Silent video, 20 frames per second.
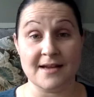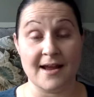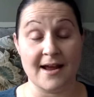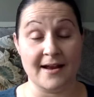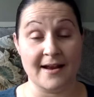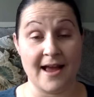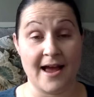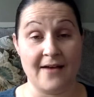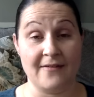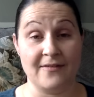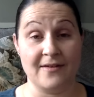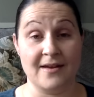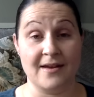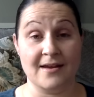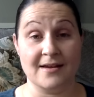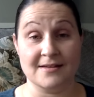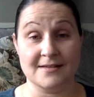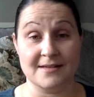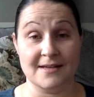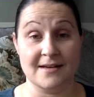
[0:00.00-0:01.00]
and
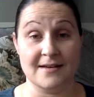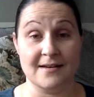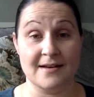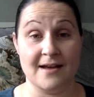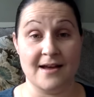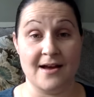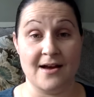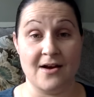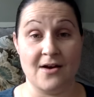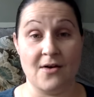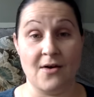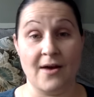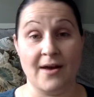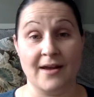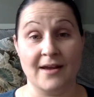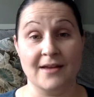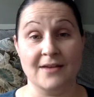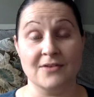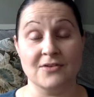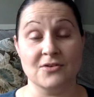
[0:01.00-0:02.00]
having a stand now, I
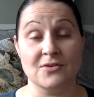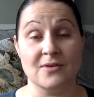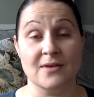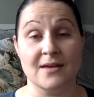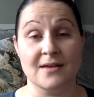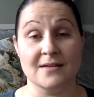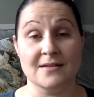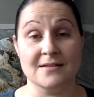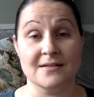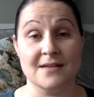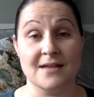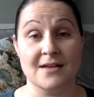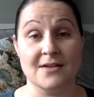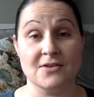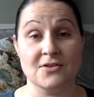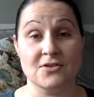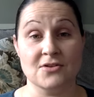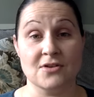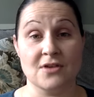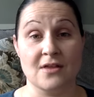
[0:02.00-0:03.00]
can two-hand
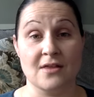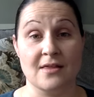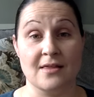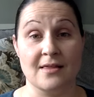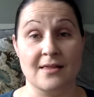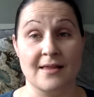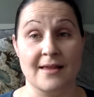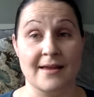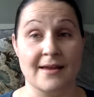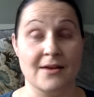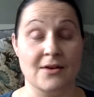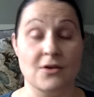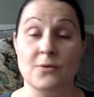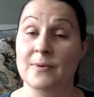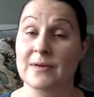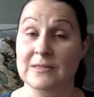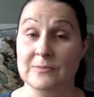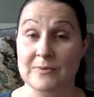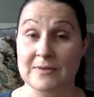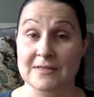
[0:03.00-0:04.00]
stitch like
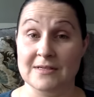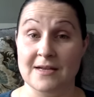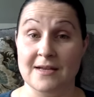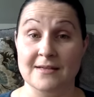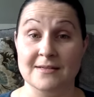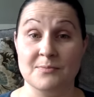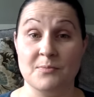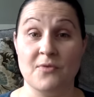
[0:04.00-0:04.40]
nobody's business.